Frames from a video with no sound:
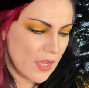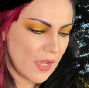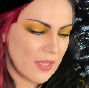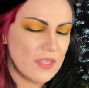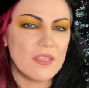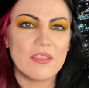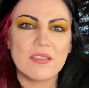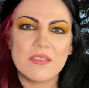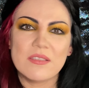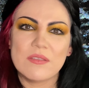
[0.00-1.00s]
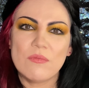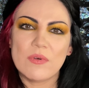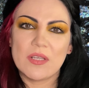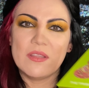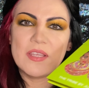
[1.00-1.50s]
I think this is the
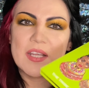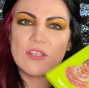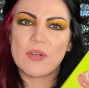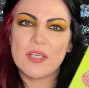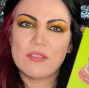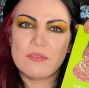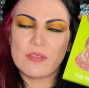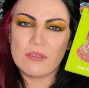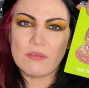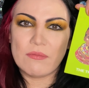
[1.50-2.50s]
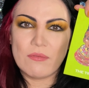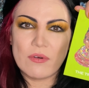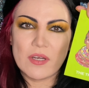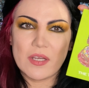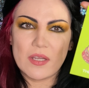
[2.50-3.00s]
one that I tried to look
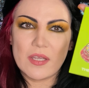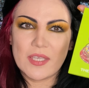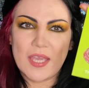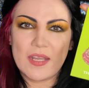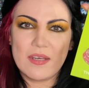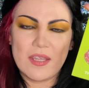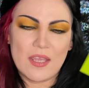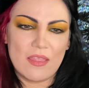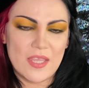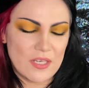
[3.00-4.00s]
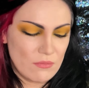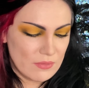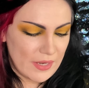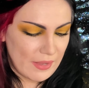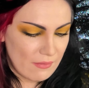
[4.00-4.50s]
for again and they don't
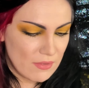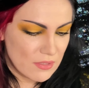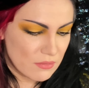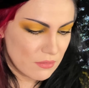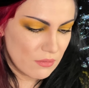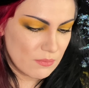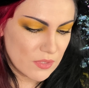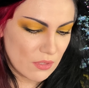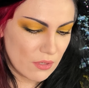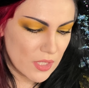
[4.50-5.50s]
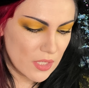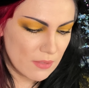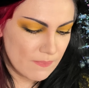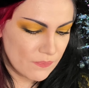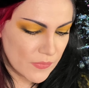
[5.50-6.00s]
have it. So I'm sorry
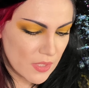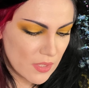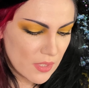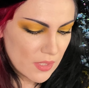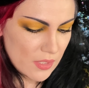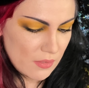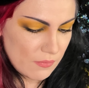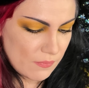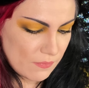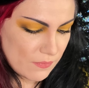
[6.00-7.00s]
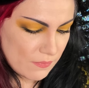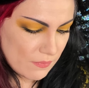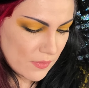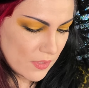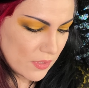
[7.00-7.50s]
if
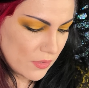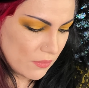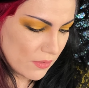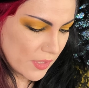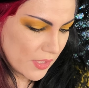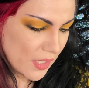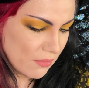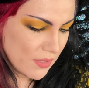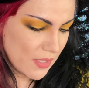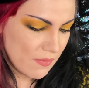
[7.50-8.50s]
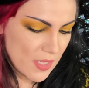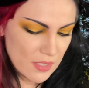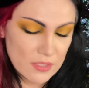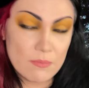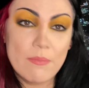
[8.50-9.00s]
you're like, I don't have
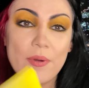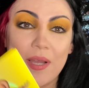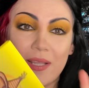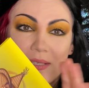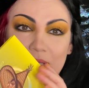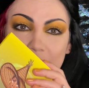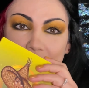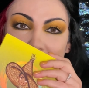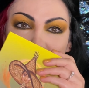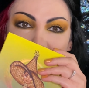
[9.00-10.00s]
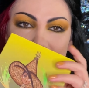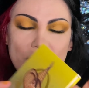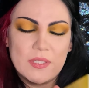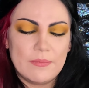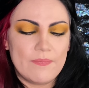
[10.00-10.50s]
that. But if you have this
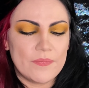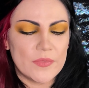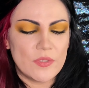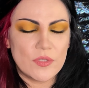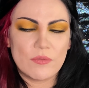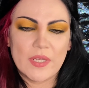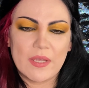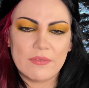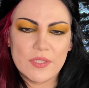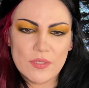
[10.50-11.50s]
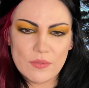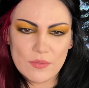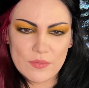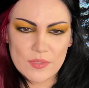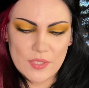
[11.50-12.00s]
one, you don't have to
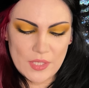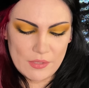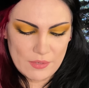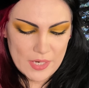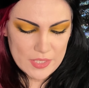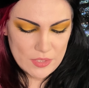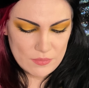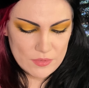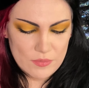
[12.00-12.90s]
use the color I use.